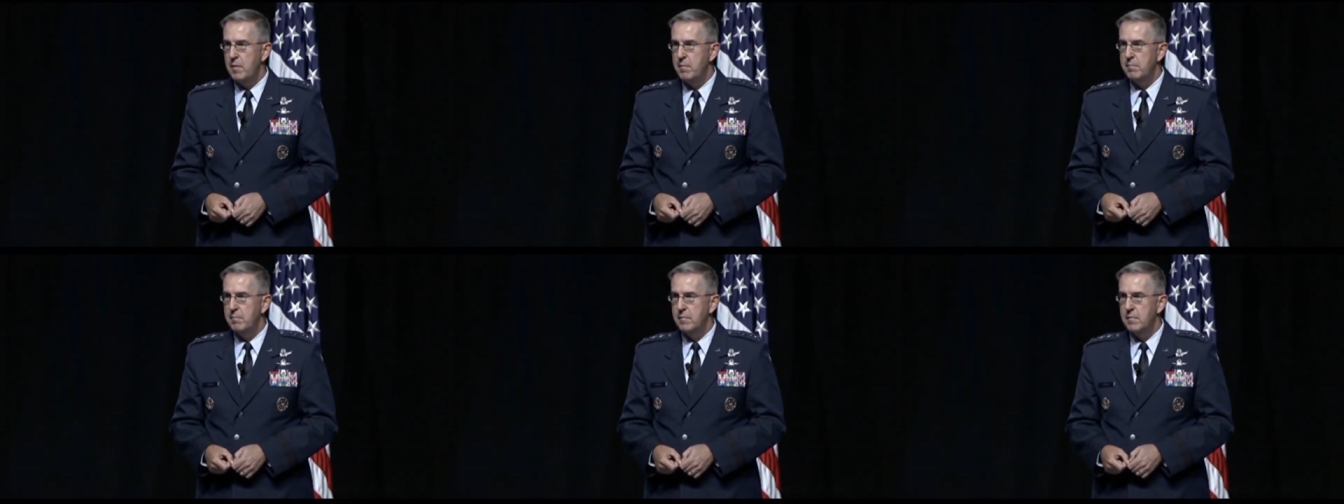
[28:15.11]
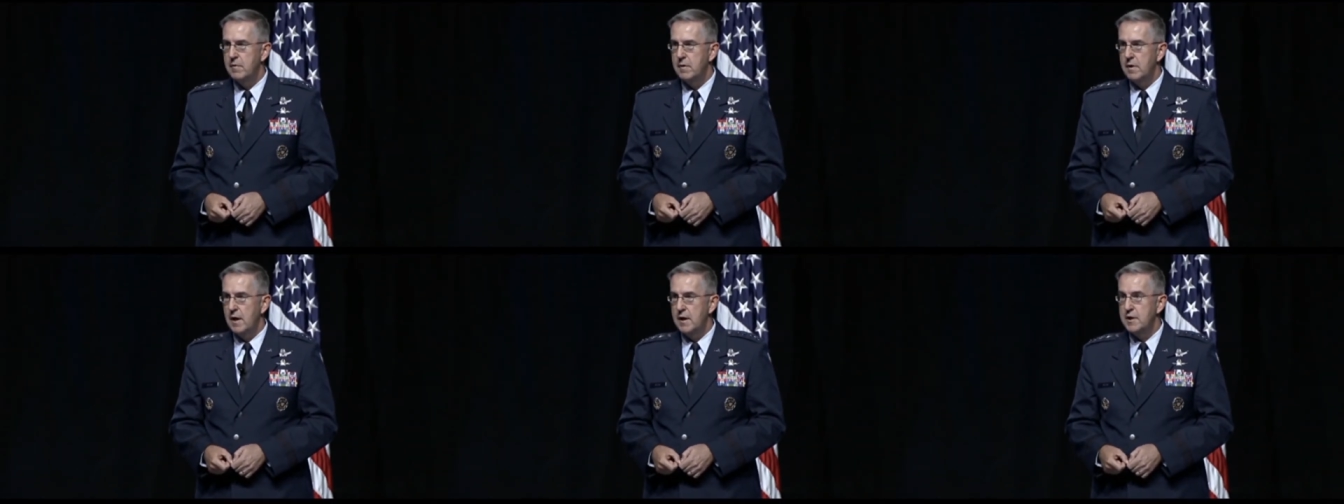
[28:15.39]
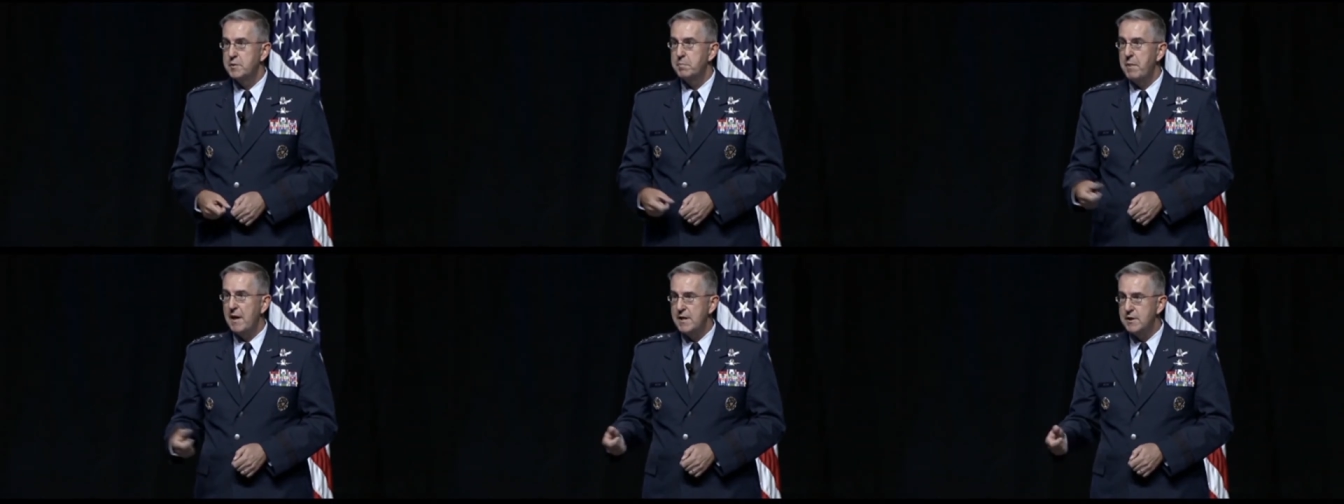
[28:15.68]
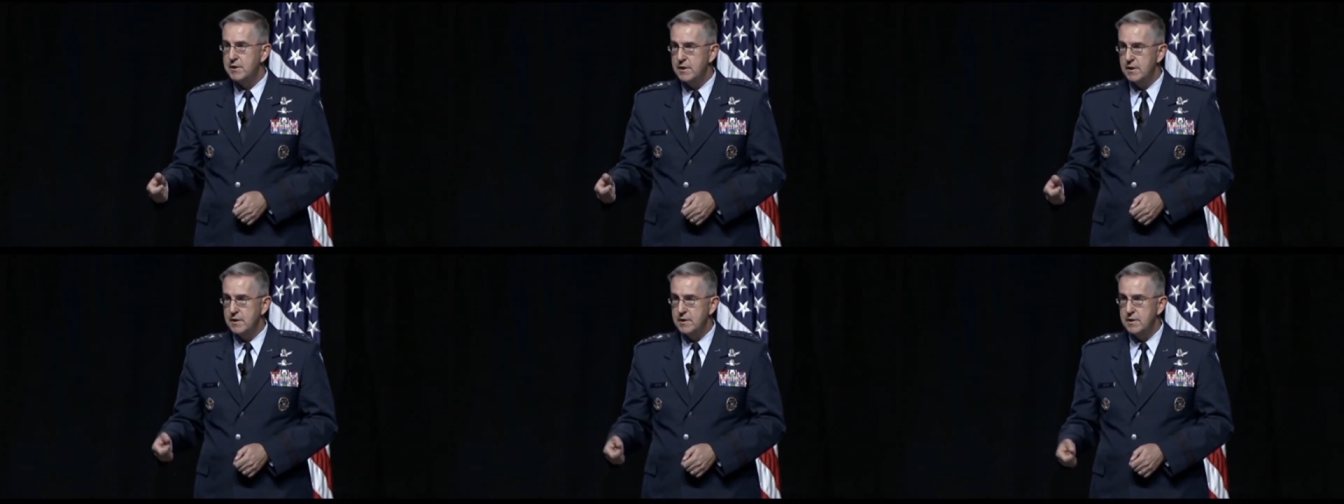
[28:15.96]
from a
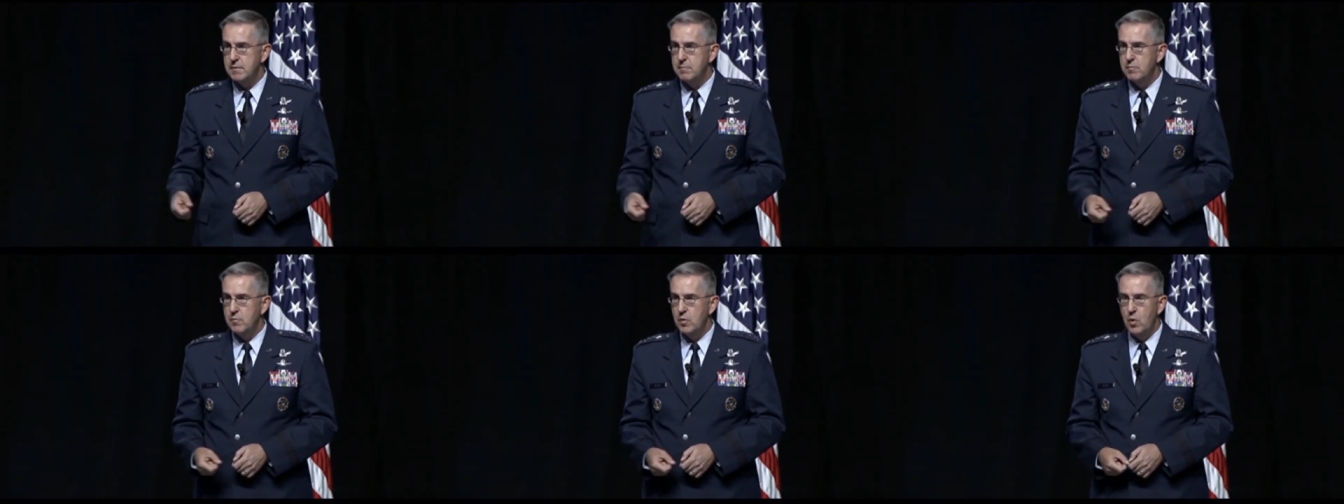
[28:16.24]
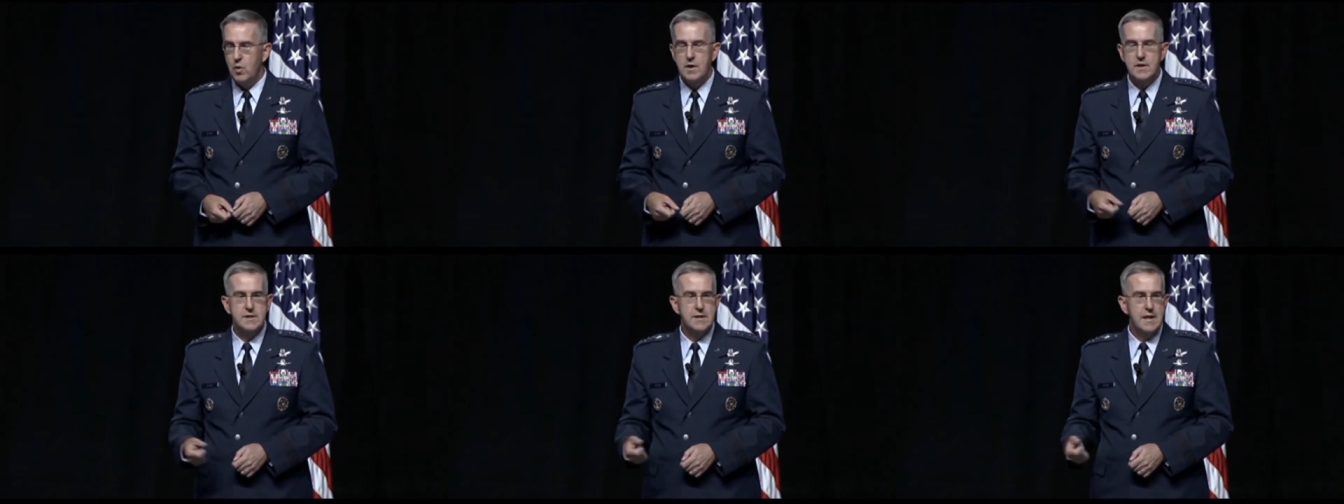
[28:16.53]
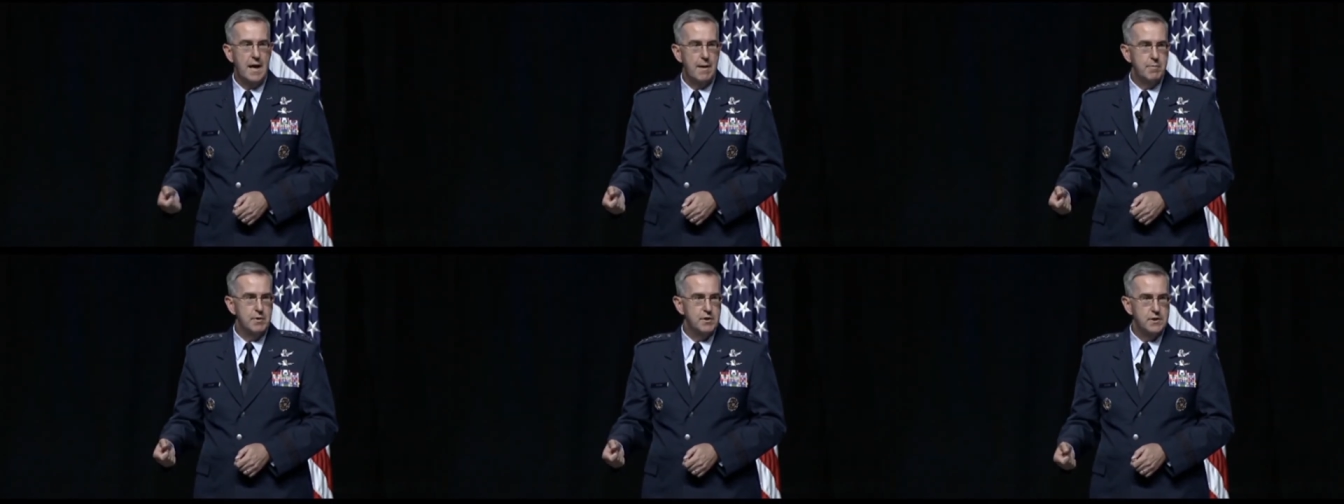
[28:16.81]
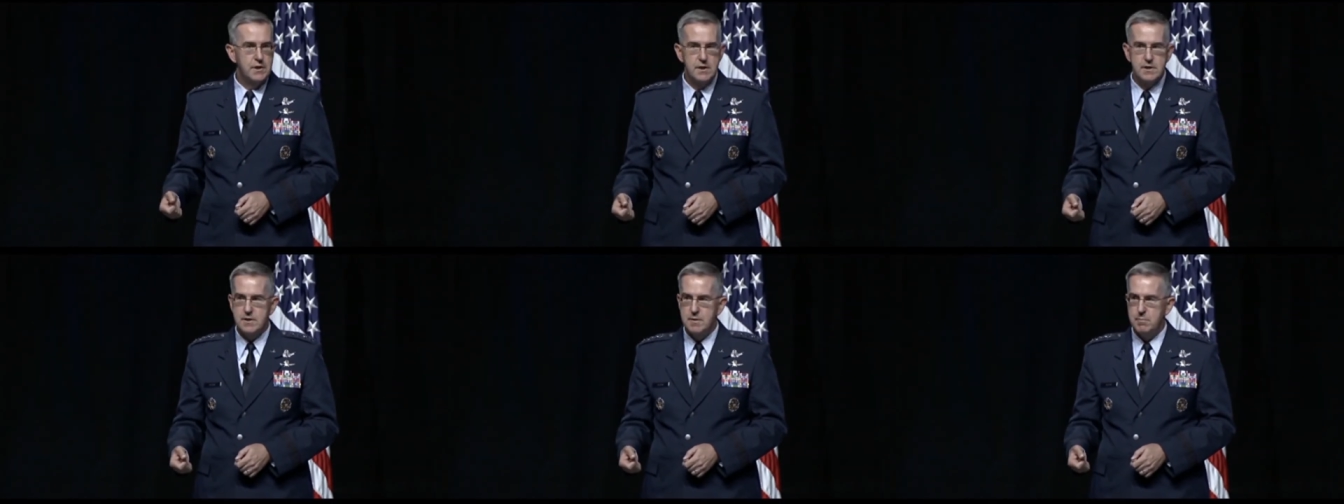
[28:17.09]
space system or a
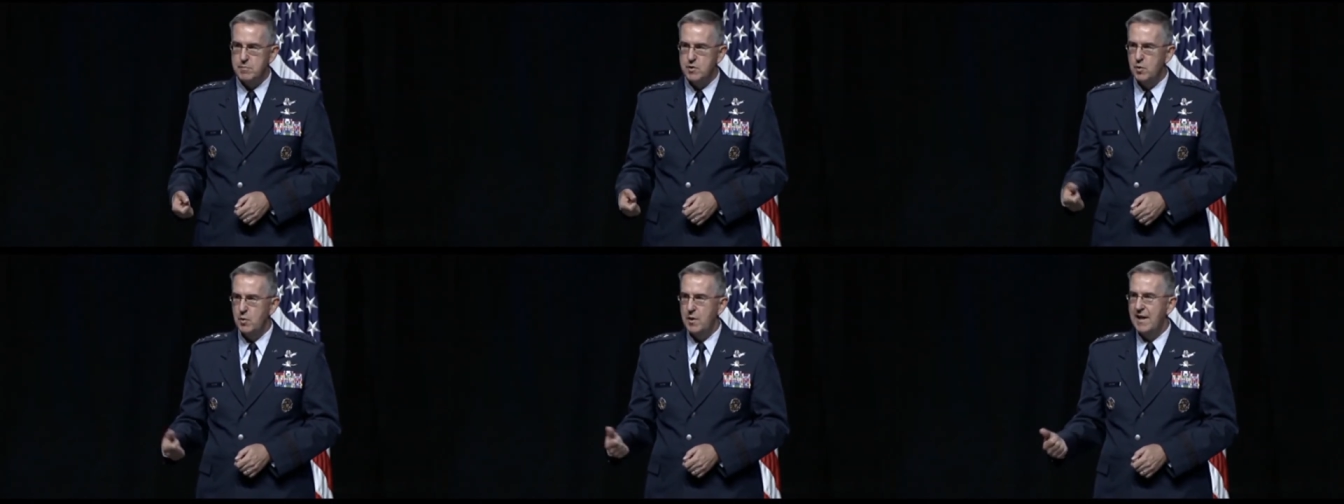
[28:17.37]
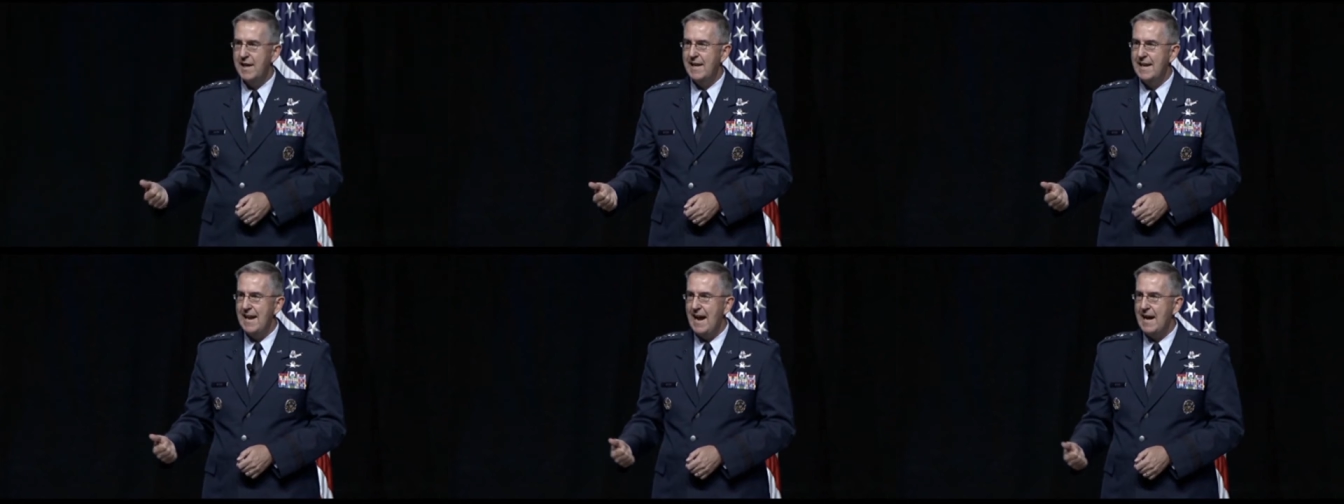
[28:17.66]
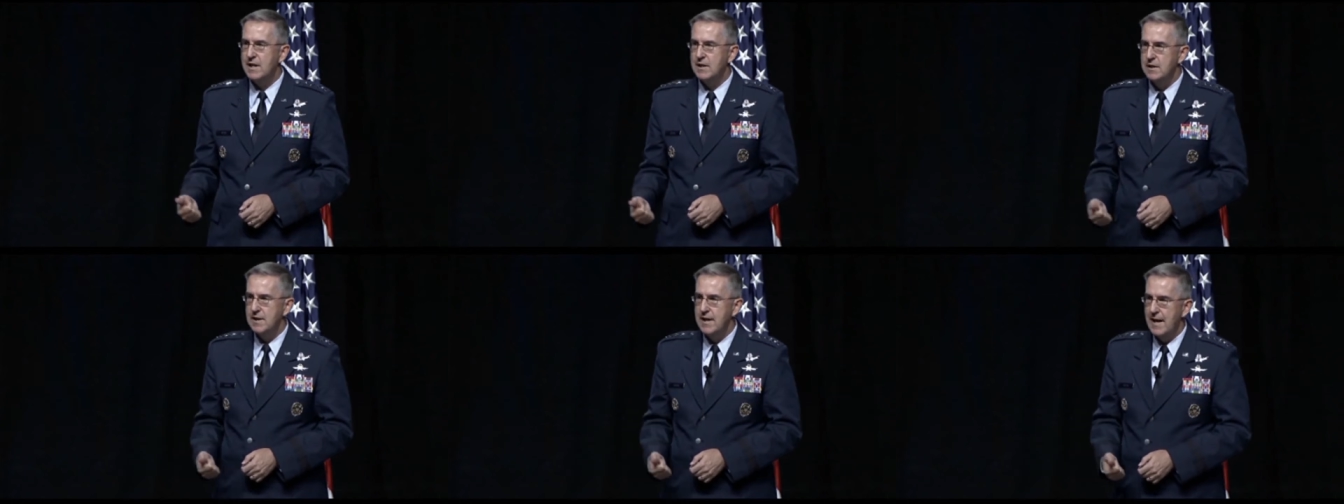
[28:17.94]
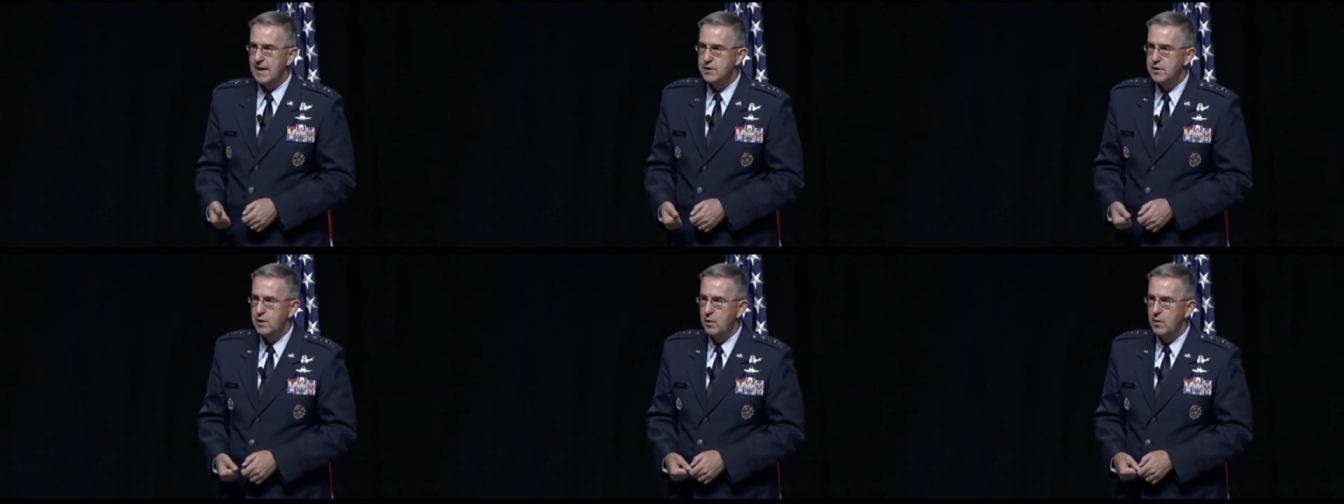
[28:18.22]
cyber system so it can
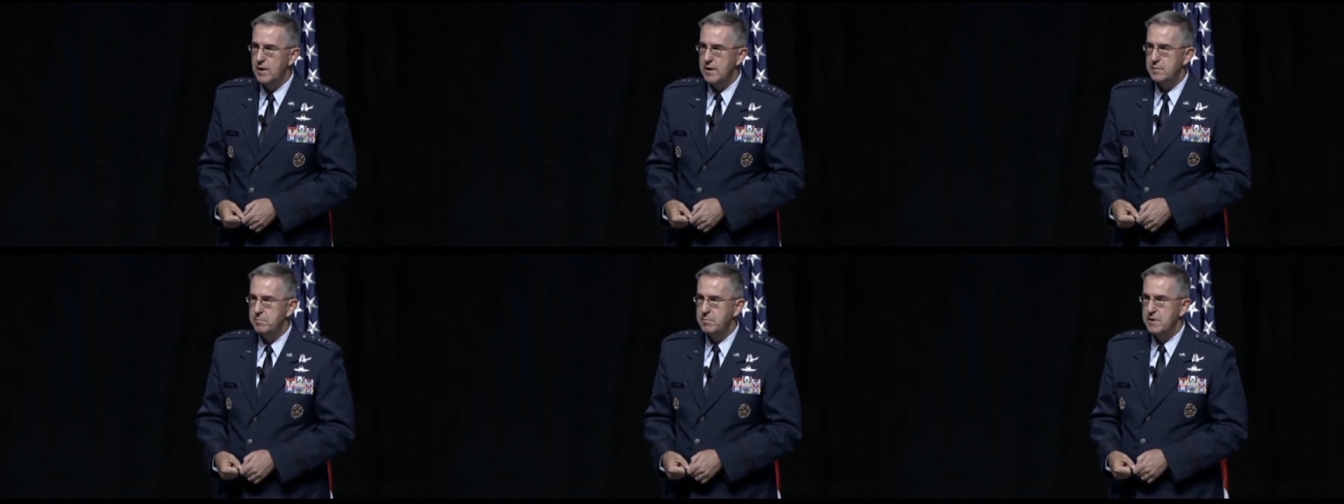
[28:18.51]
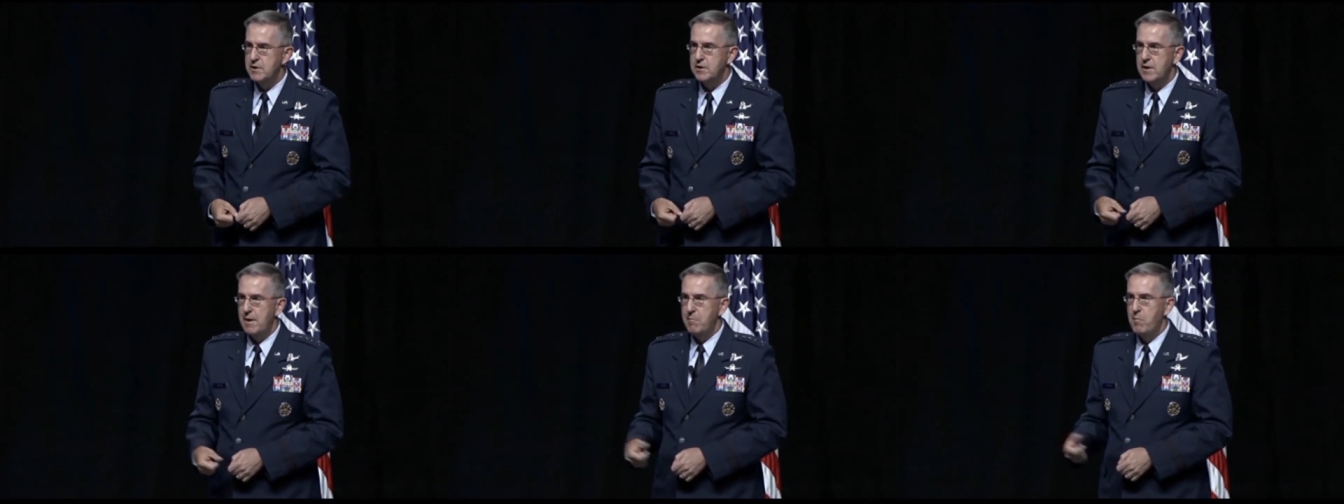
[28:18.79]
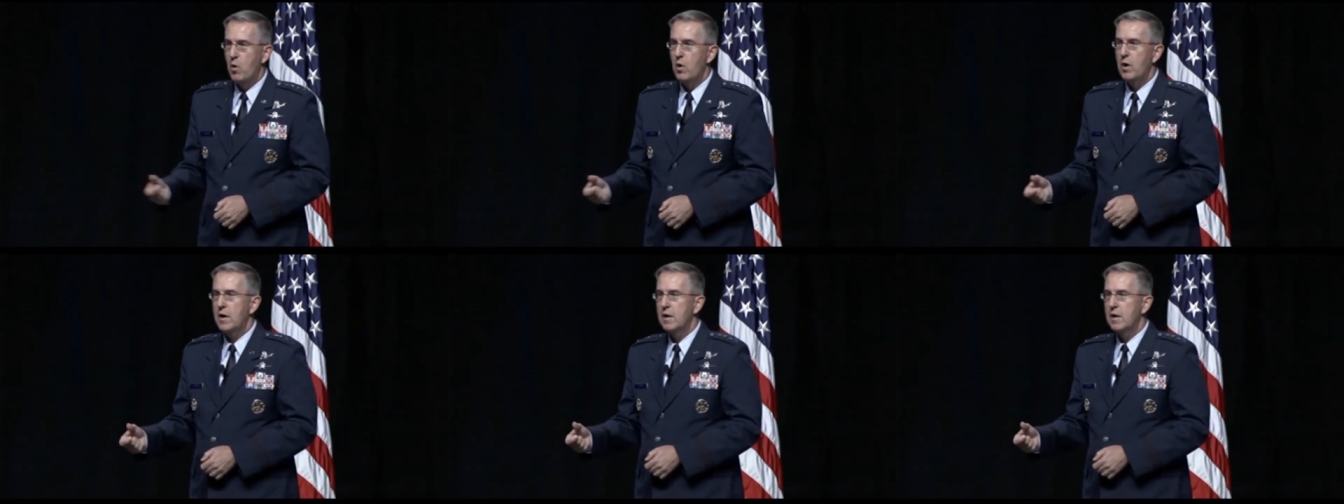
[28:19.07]
actually execute its mission.